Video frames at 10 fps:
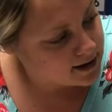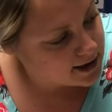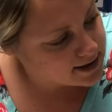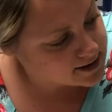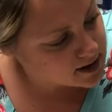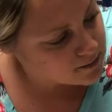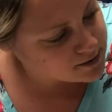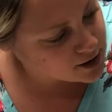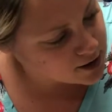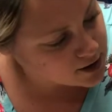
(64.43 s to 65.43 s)
it's
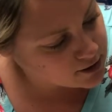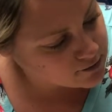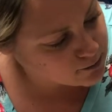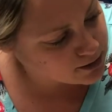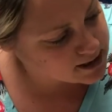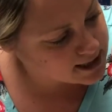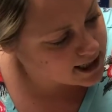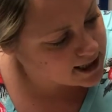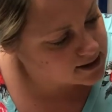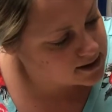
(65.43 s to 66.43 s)
observe,
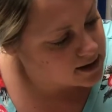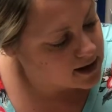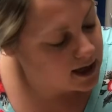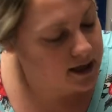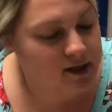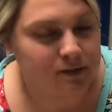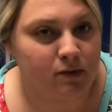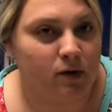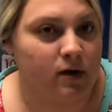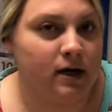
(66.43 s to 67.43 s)
predict,
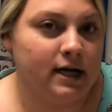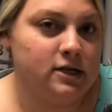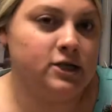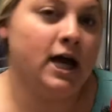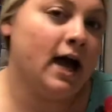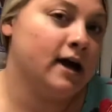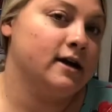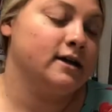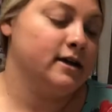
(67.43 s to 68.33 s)
explore, and check.